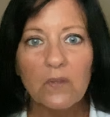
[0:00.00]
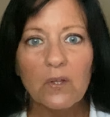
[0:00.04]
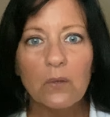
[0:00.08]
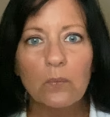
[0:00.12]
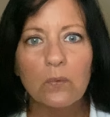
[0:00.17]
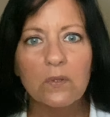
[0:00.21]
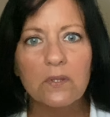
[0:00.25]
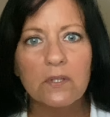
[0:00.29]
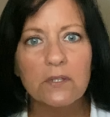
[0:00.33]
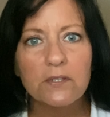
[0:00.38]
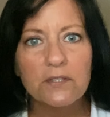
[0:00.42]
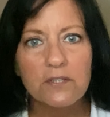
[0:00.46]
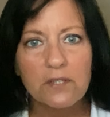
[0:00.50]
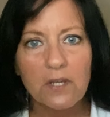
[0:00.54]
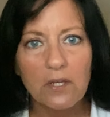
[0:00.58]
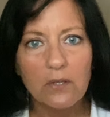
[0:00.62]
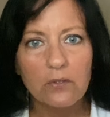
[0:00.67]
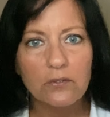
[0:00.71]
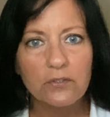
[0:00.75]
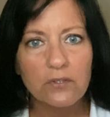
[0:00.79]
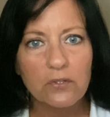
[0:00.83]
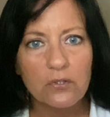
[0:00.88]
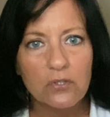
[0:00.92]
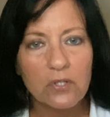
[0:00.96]
with the
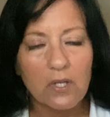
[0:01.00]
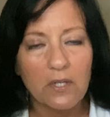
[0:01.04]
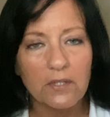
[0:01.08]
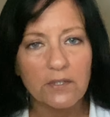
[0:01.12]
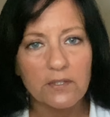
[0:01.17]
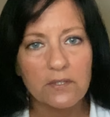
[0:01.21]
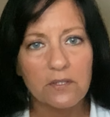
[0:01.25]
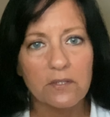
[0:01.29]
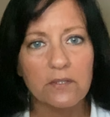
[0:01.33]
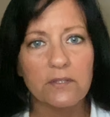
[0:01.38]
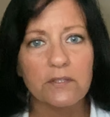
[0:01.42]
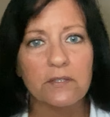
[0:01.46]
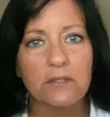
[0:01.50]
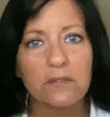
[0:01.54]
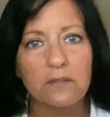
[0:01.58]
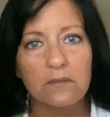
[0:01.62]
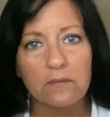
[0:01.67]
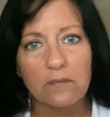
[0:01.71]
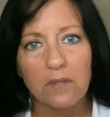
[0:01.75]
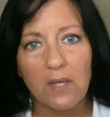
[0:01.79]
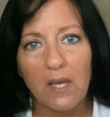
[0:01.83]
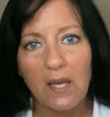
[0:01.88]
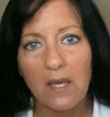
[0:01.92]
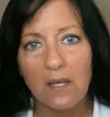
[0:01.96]
scales of justice
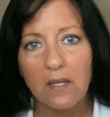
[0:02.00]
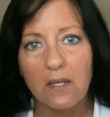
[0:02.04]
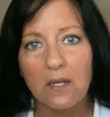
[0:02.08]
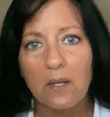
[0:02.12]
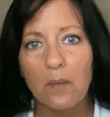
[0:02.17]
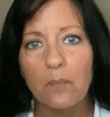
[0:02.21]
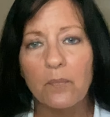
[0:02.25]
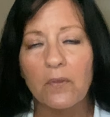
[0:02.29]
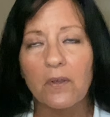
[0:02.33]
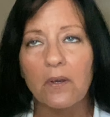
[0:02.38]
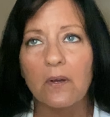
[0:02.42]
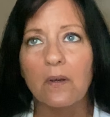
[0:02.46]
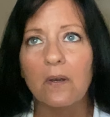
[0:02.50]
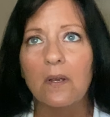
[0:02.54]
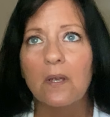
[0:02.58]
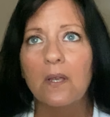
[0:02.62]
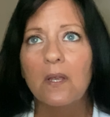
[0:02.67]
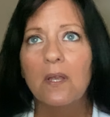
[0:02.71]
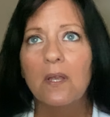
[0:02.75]
hanging up there.